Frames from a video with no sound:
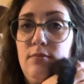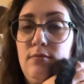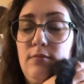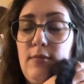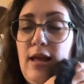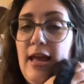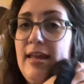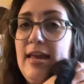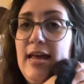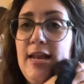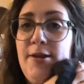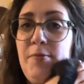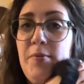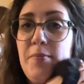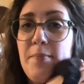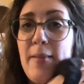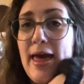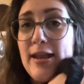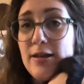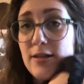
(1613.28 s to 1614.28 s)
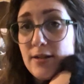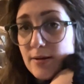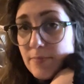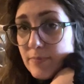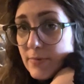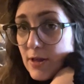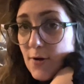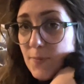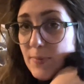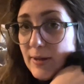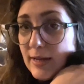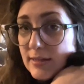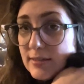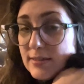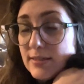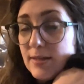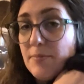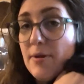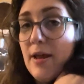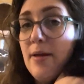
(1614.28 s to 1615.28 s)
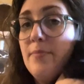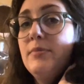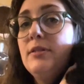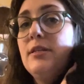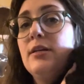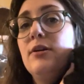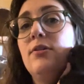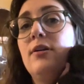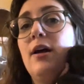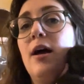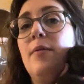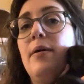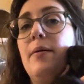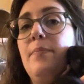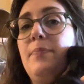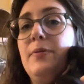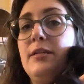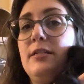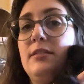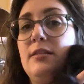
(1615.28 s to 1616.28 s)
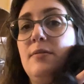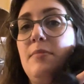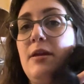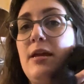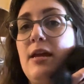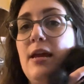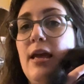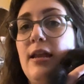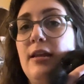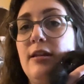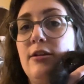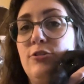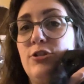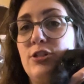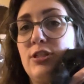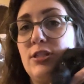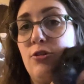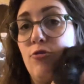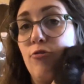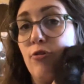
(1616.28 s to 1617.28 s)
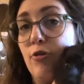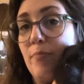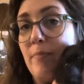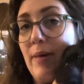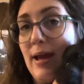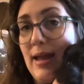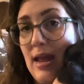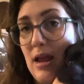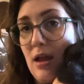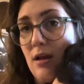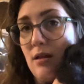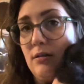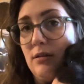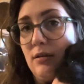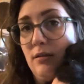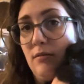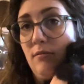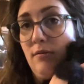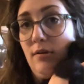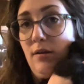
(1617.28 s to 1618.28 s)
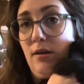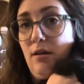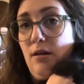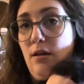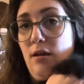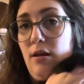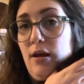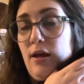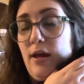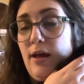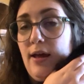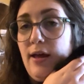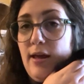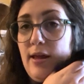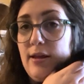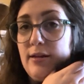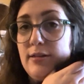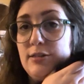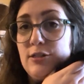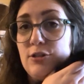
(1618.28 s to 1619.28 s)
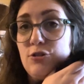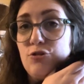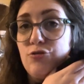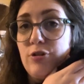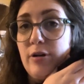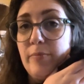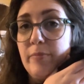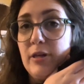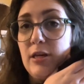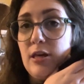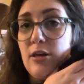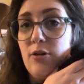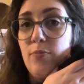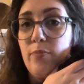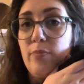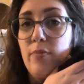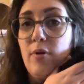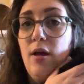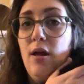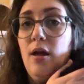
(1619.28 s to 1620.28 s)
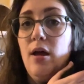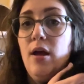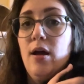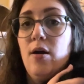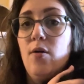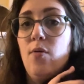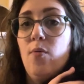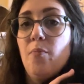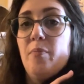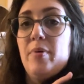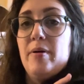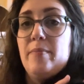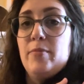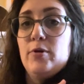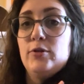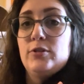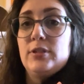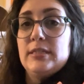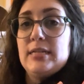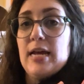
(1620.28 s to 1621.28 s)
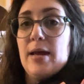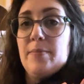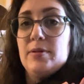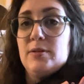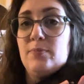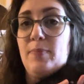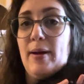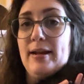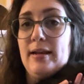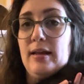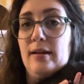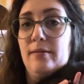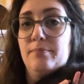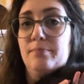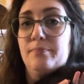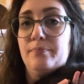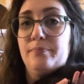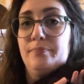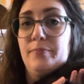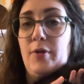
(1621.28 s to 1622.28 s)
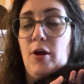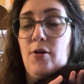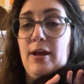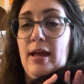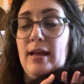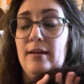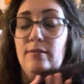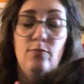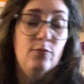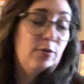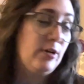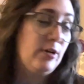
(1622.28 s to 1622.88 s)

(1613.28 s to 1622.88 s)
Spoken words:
I can't even be mad at him though, because sometimes he'll come up to me and he'll just groom my hand. And it's extremely cute. But most of the time it's biting. Okay, we're